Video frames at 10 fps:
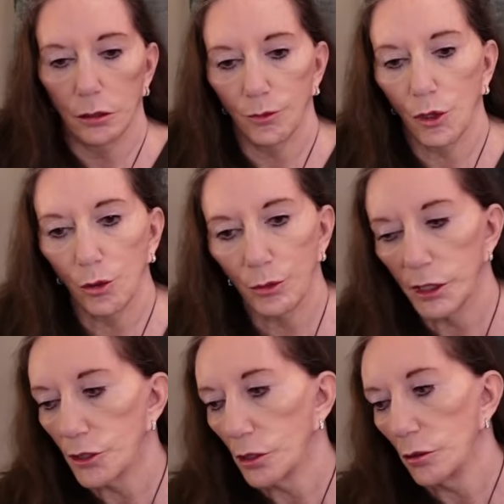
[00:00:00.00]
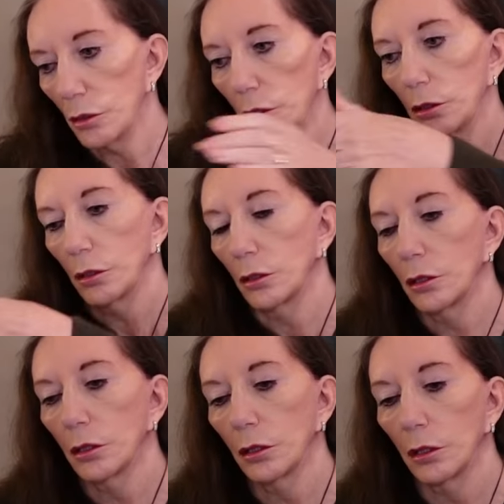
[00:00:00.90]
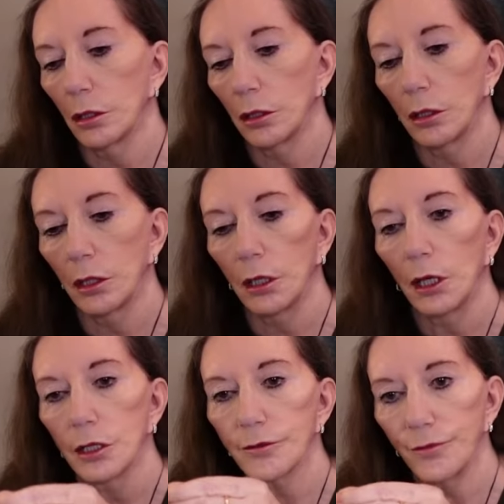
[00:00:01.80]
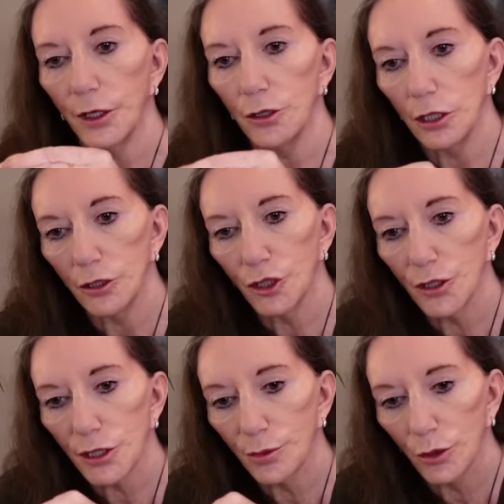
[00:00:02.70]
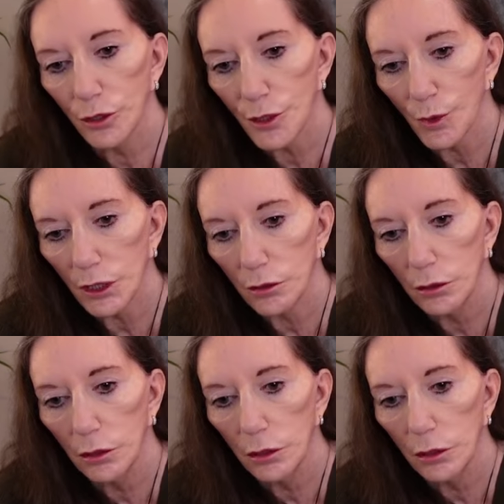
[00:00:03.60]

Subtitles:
pop this on. It's very adjustable as well.